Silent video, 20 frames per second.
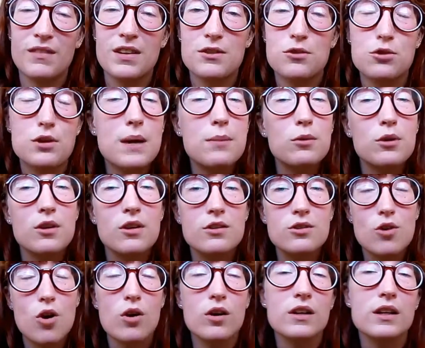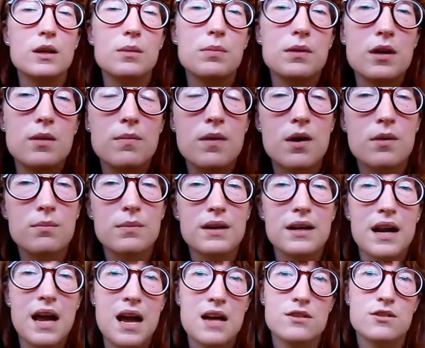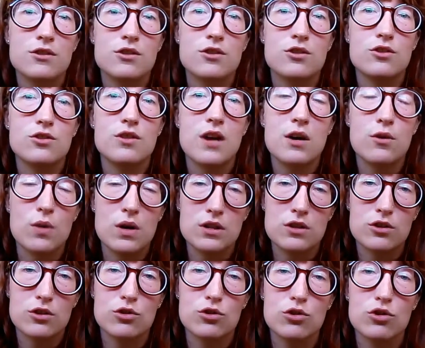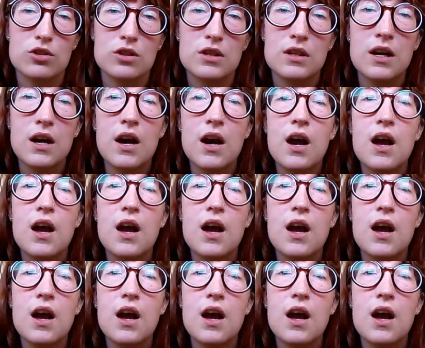Today I'm going to talk a little bit about my last ayahuasca journey.